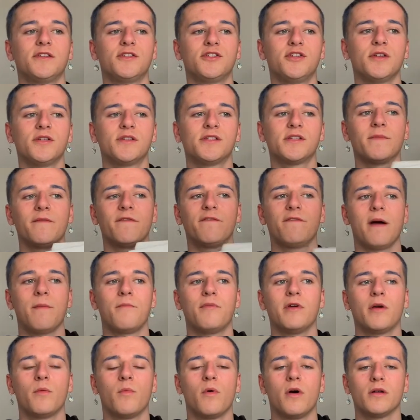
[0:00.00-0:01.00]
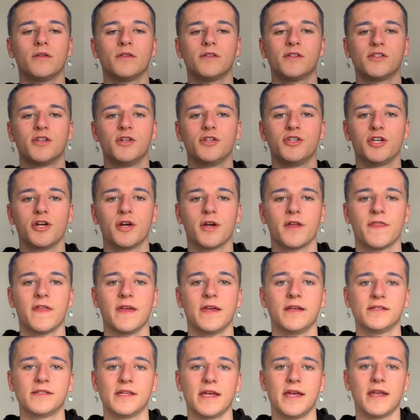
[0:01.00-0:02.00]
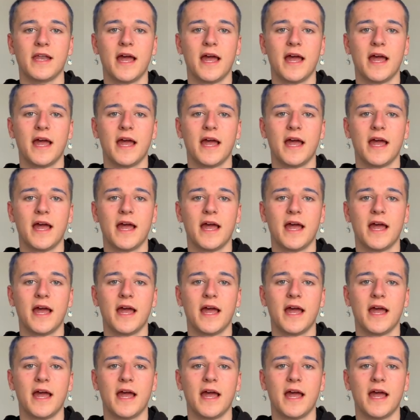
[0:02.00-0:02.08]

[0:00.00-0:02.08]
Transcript: Just some fabric ones to chuck things in.